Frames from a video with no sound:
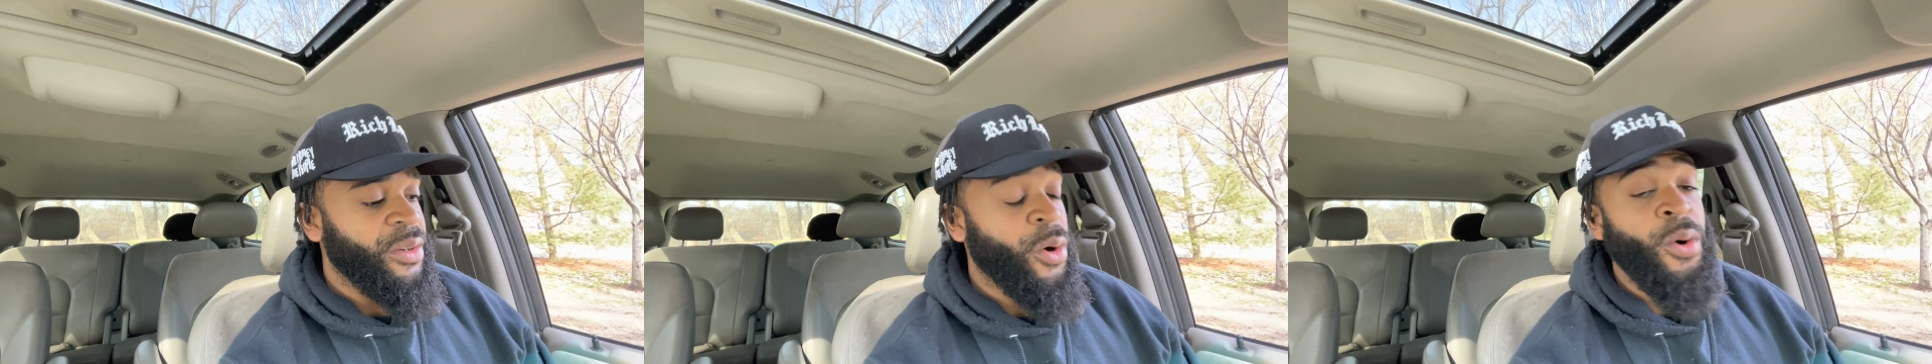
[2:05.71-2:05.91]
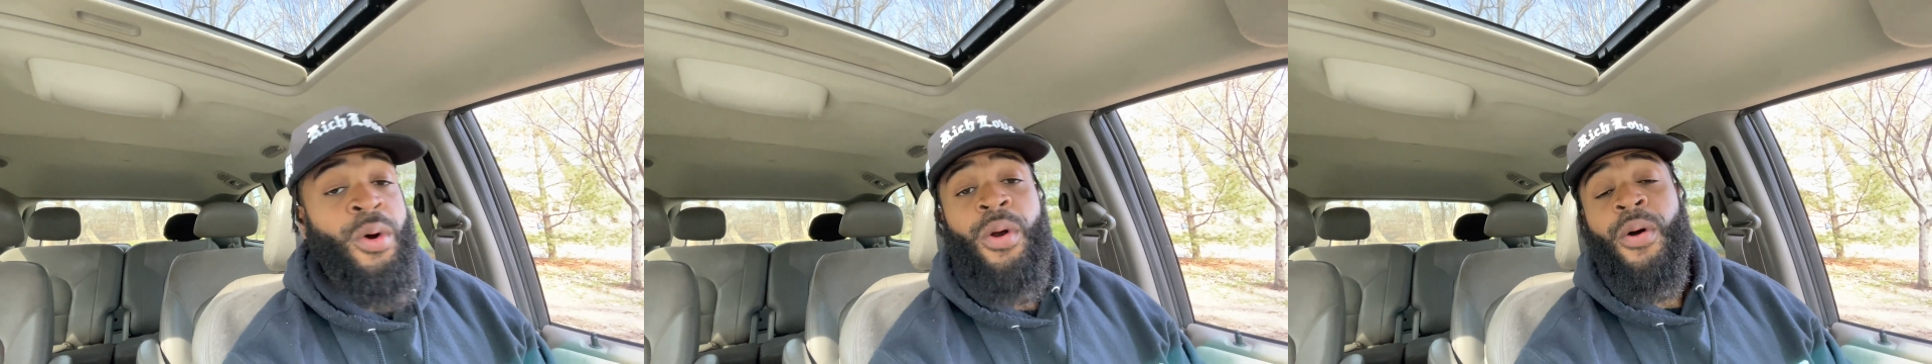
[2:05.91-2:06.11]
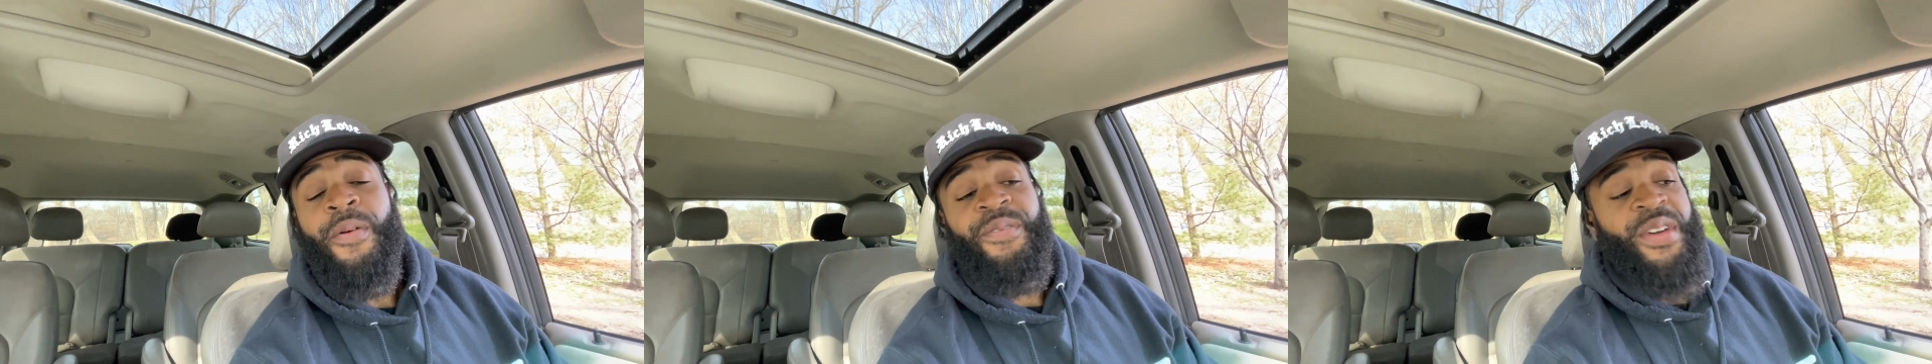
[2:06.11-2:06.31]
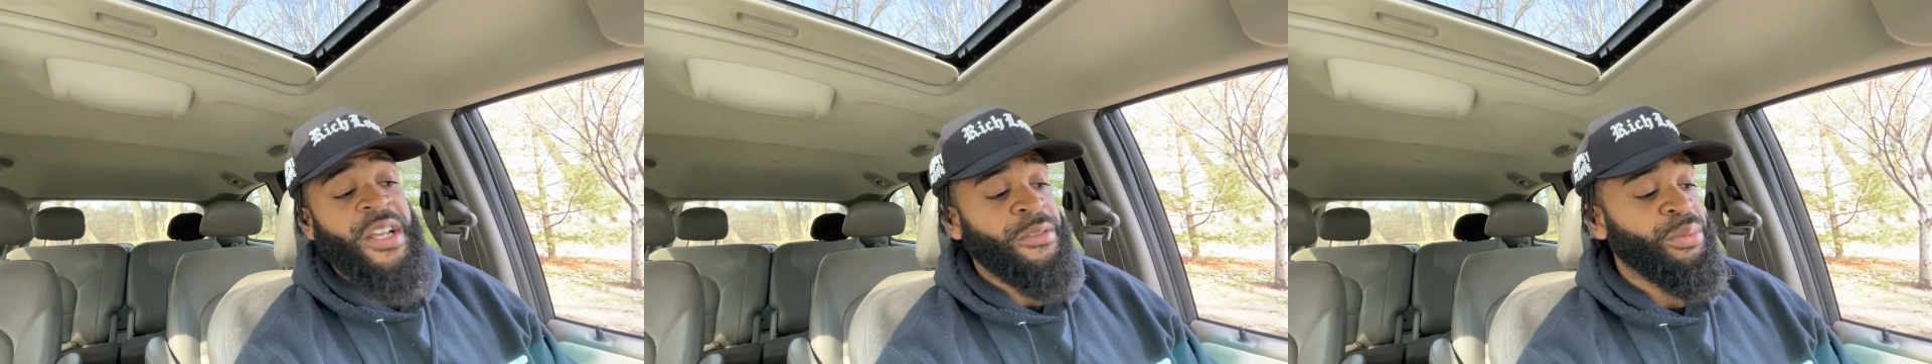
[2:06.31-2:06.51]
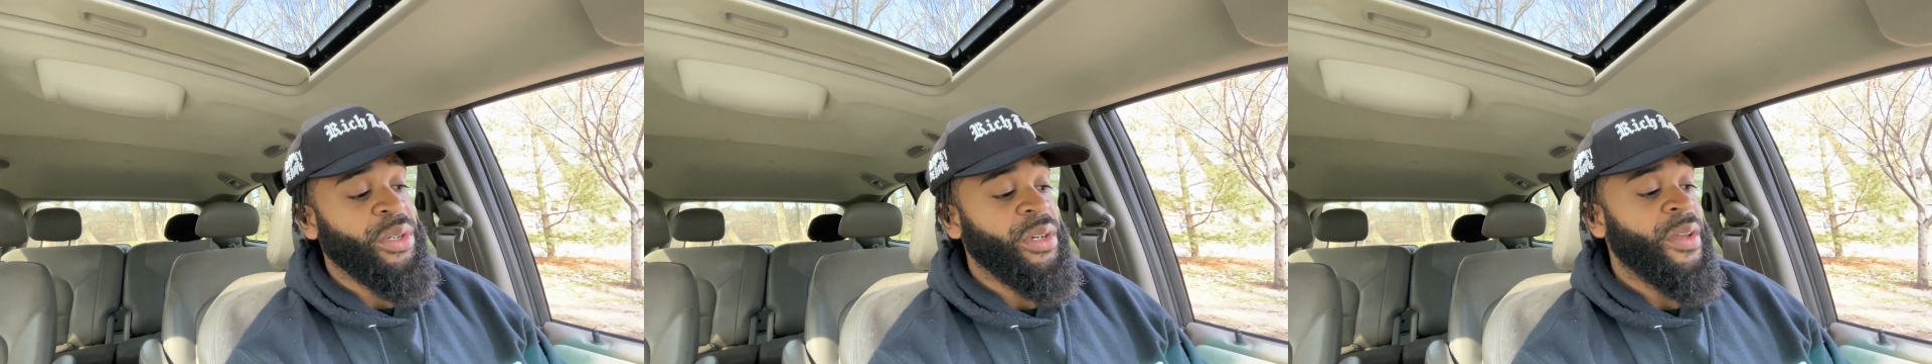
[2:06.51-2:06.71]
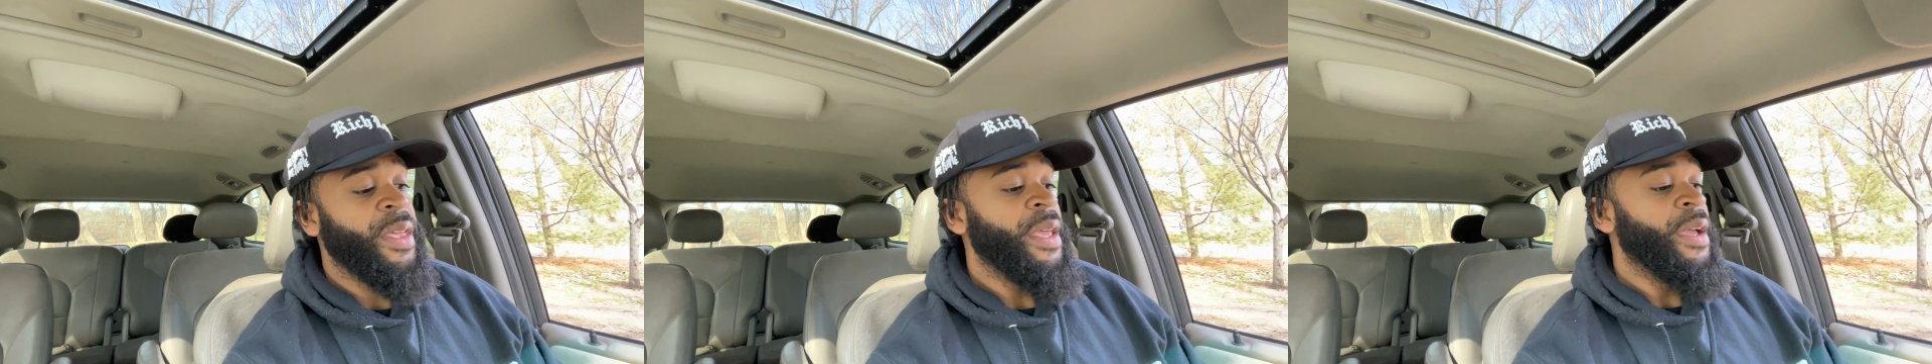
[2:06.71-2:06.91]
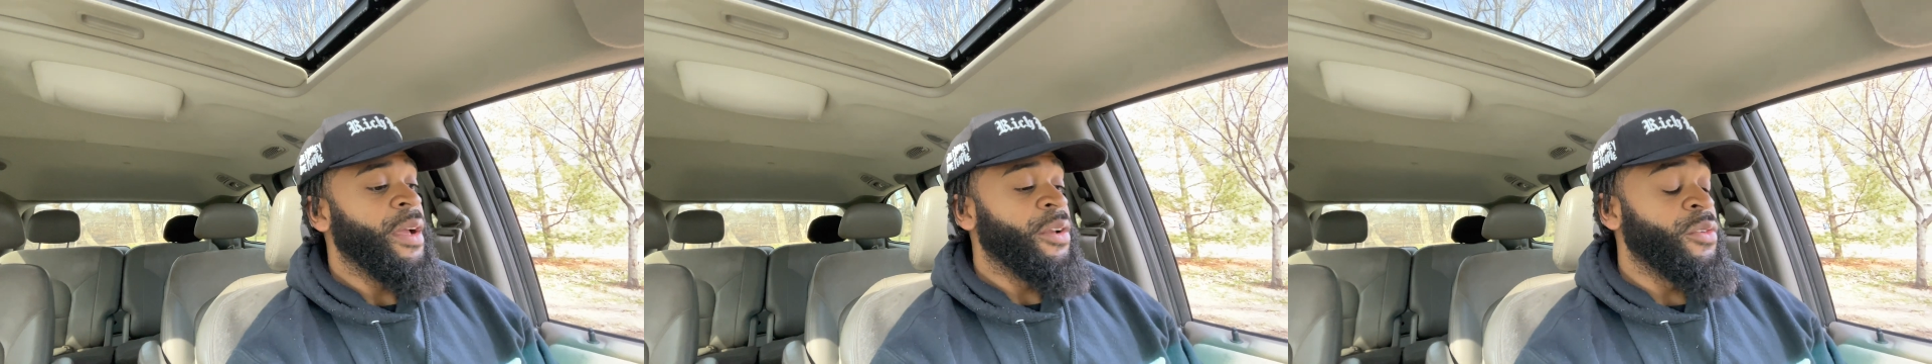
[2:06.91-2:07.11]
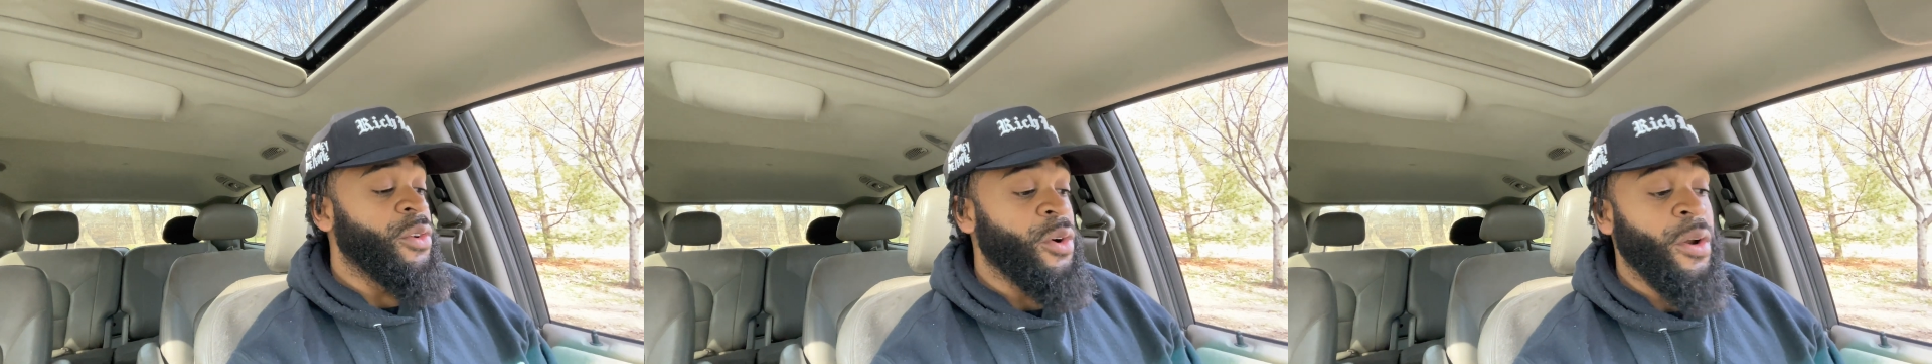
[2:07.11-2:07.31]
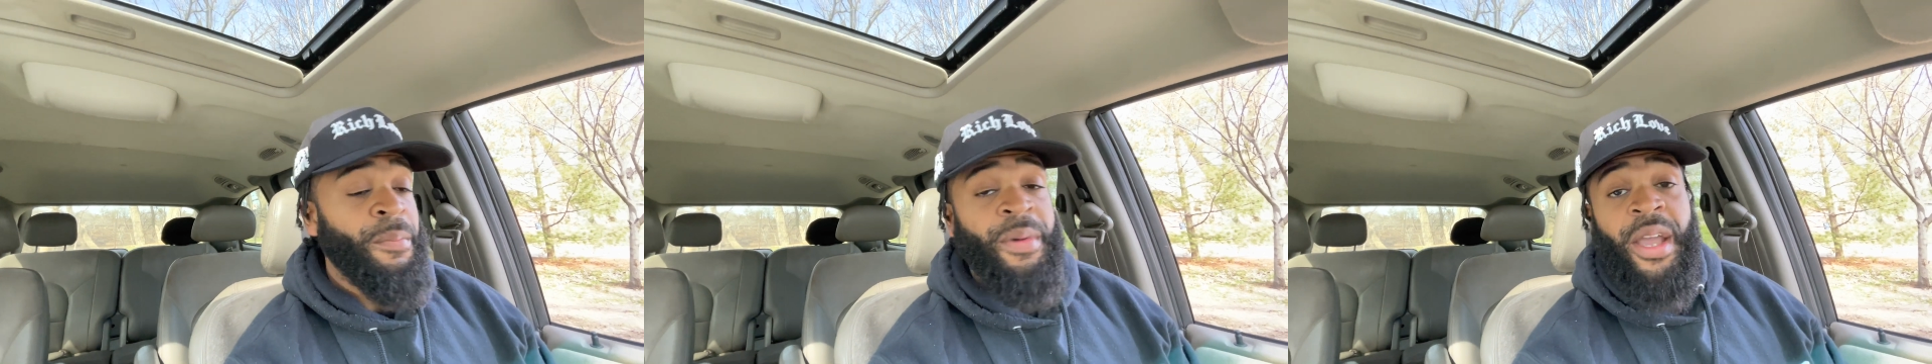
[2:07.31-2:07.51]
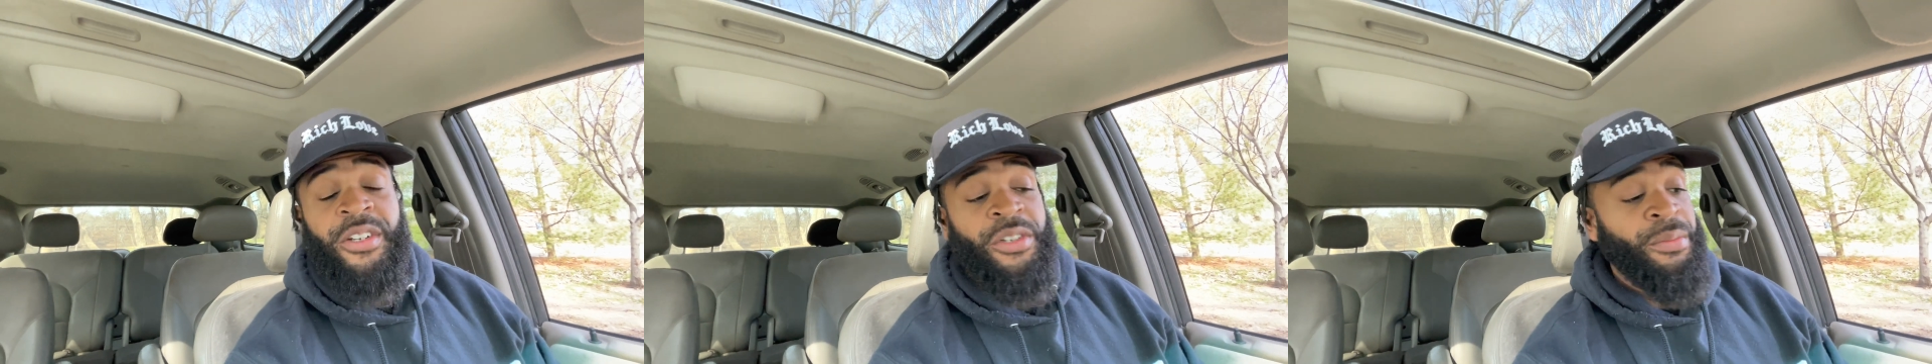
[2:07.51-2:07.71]
Or on Facebook, you can go to
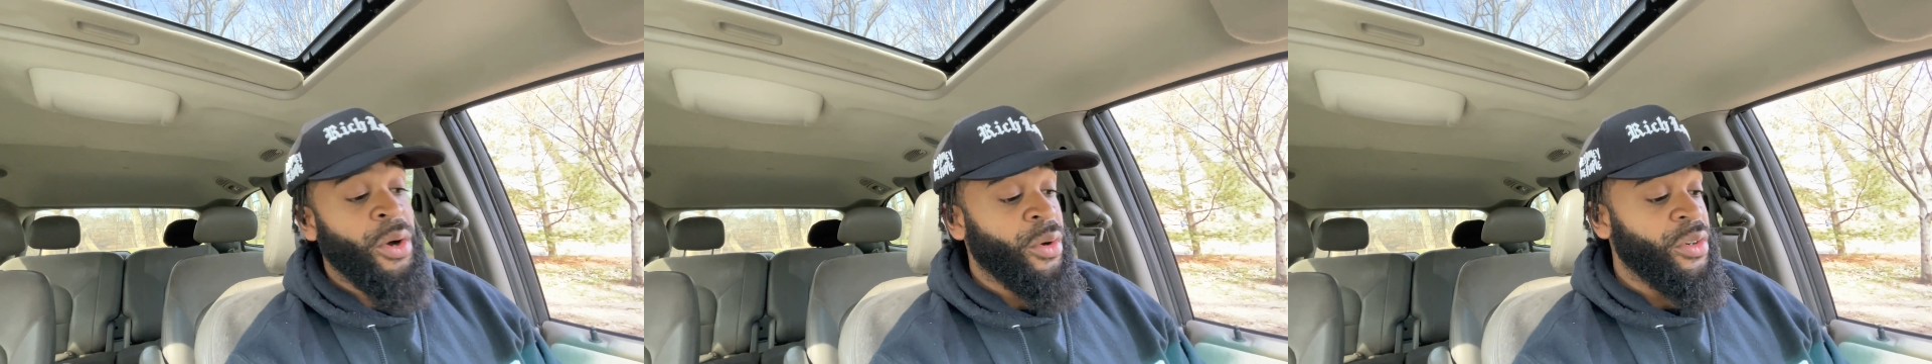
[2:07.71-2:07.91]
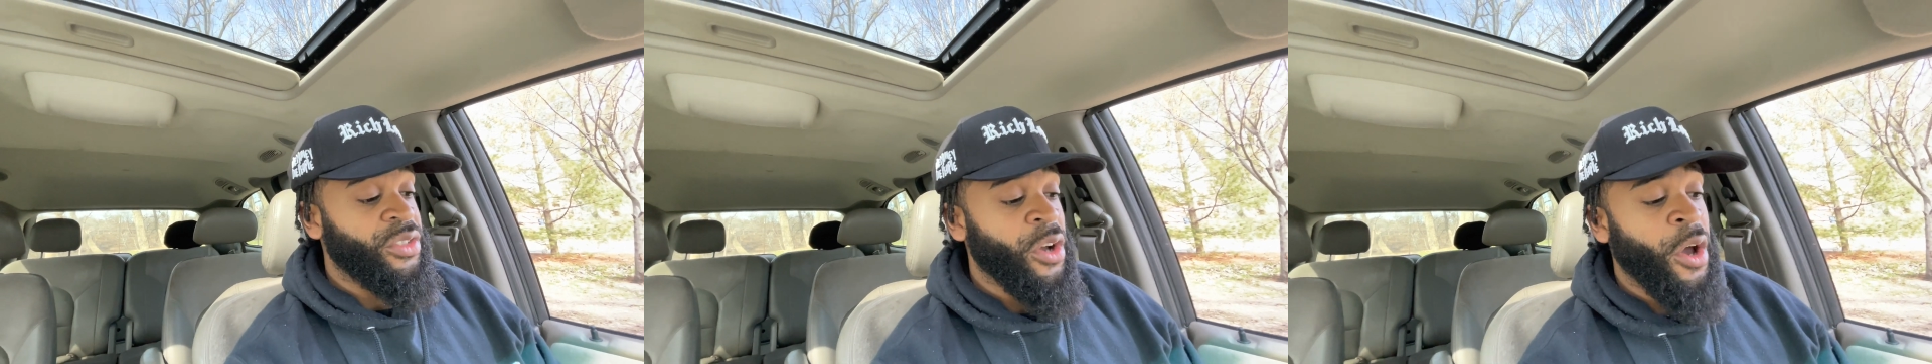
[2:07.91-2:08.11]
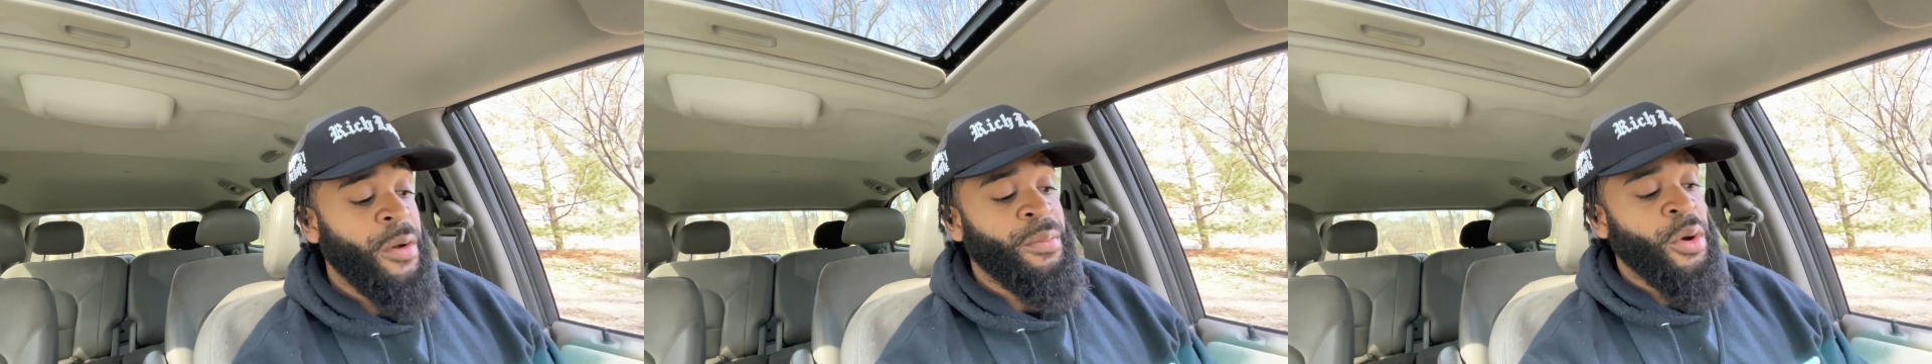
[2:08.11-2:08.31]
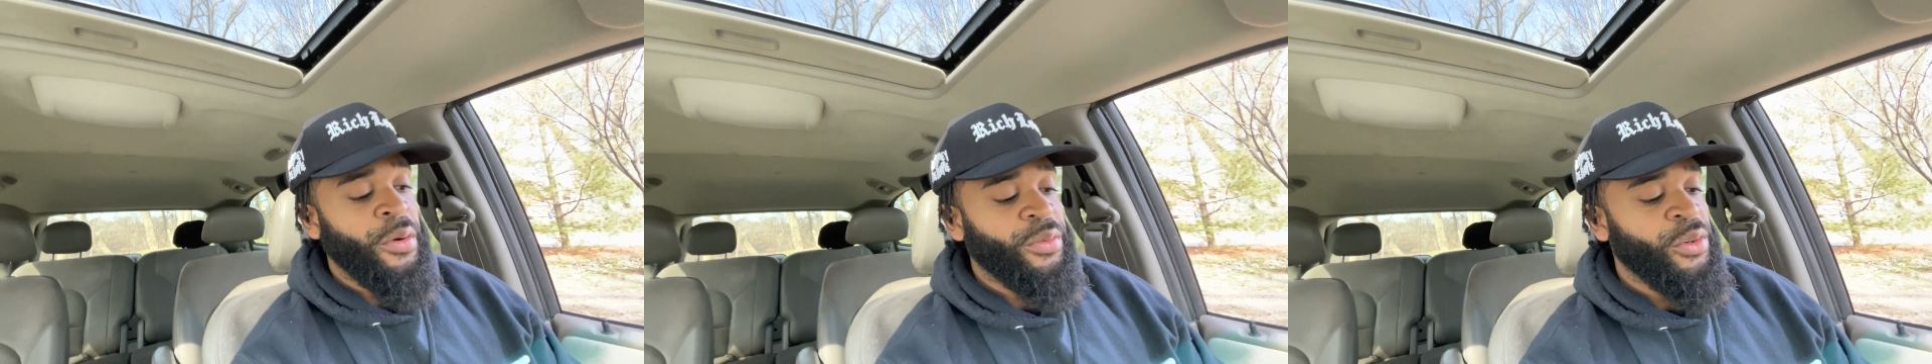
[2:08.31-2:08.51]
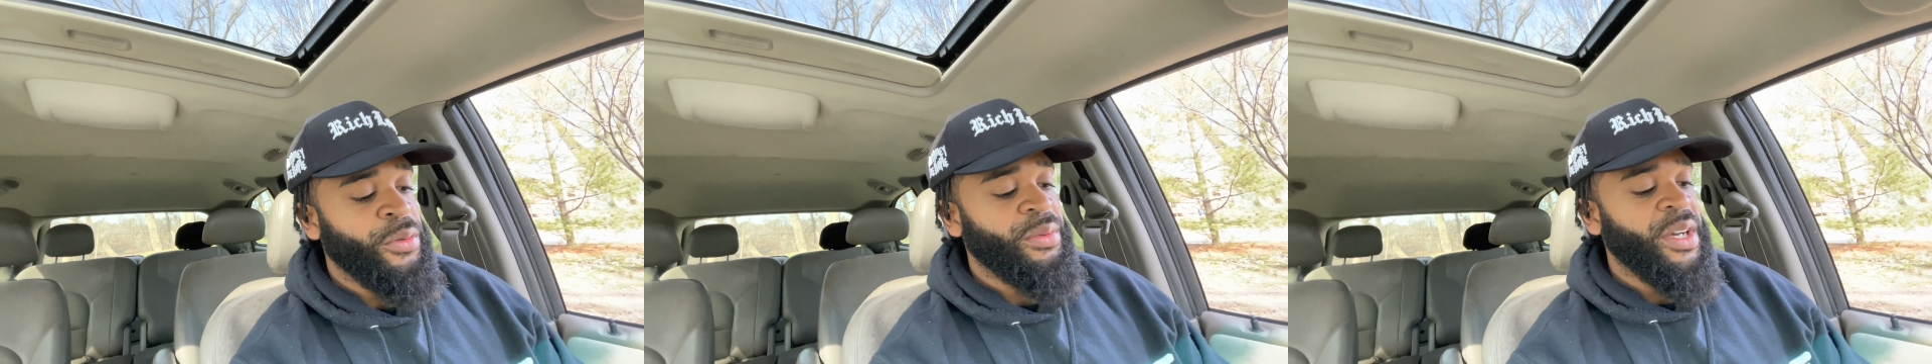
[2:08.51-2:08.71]
Major Motors Automotive Group.